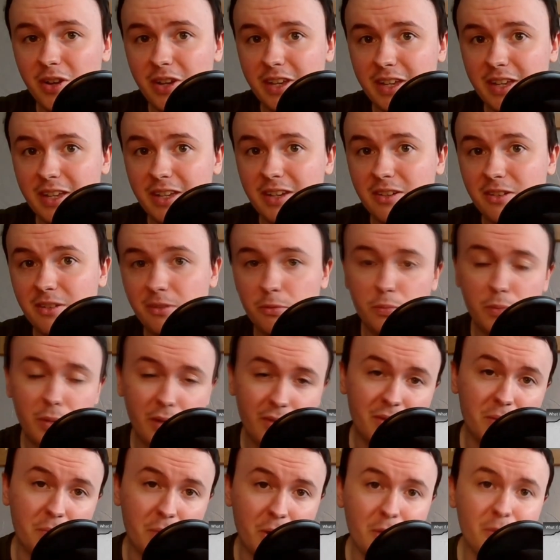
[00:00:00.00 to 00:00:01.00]
in
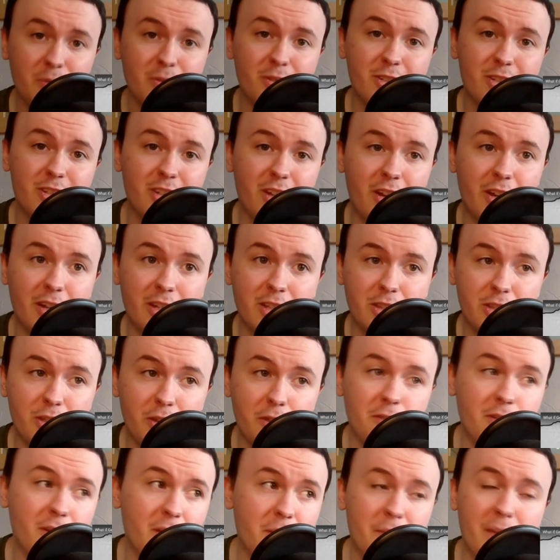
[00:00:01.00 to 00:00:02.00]
riverboats, I
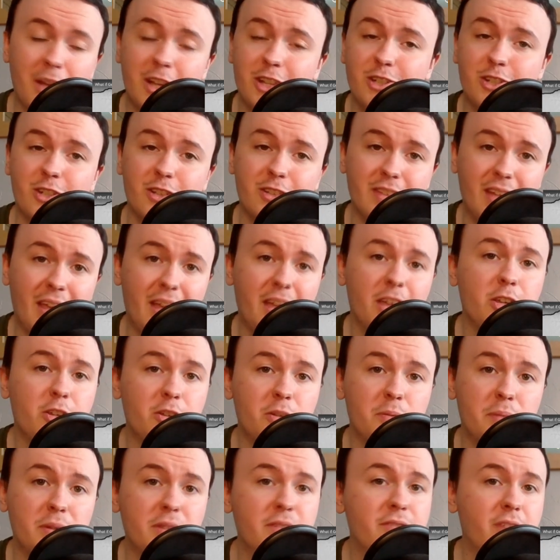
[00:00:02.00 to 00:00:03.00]
don't imagine that
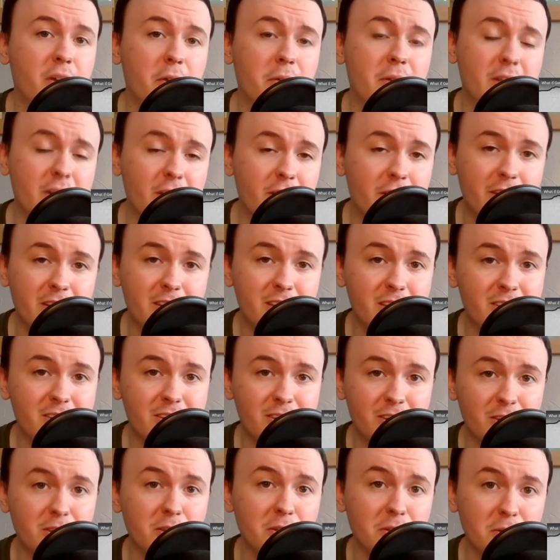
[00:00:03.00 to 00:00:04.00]
could be very nice
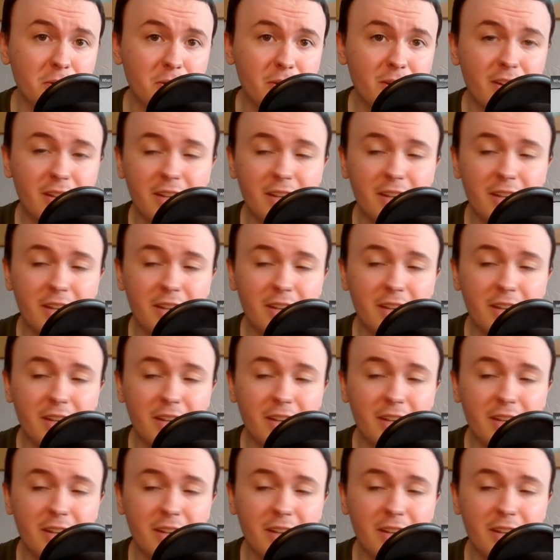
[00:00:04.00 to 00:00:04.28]
to do.